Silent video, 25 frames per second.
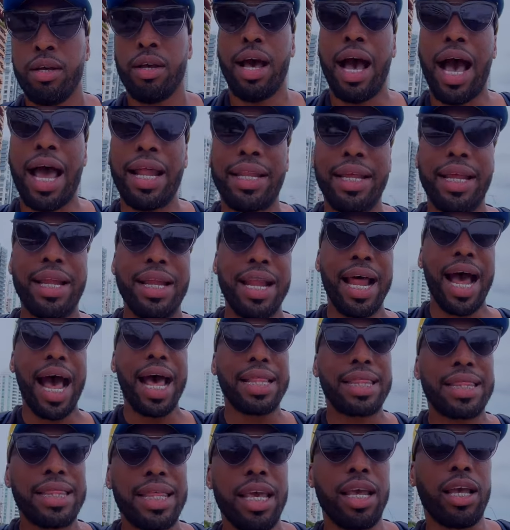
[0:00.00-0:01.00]
I did not
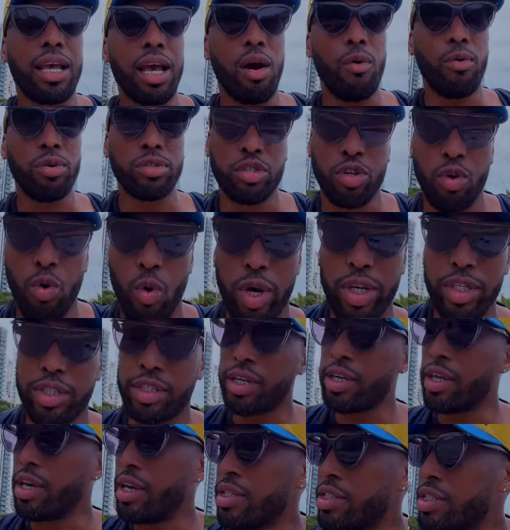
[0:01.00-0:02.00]
think I was going to
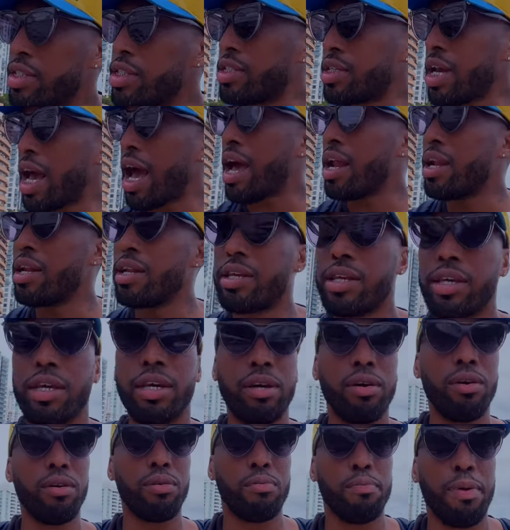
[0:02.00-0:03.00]
get shot and
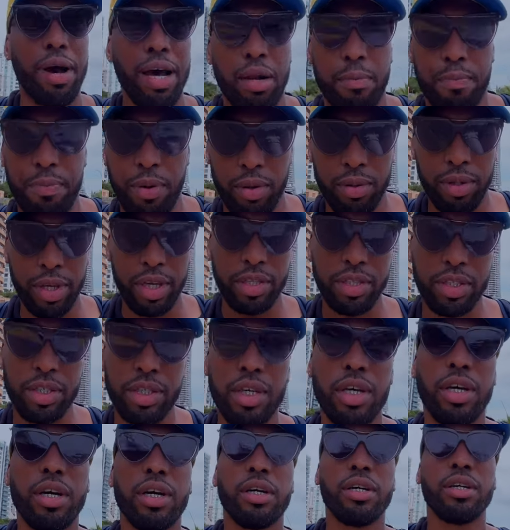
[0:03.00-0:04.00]
killed by the
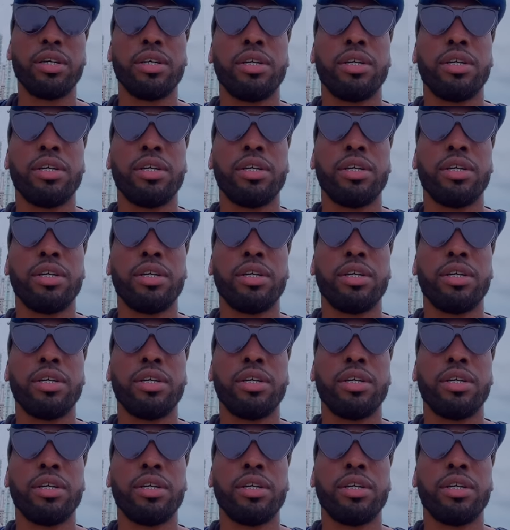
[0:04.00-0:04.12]
policia.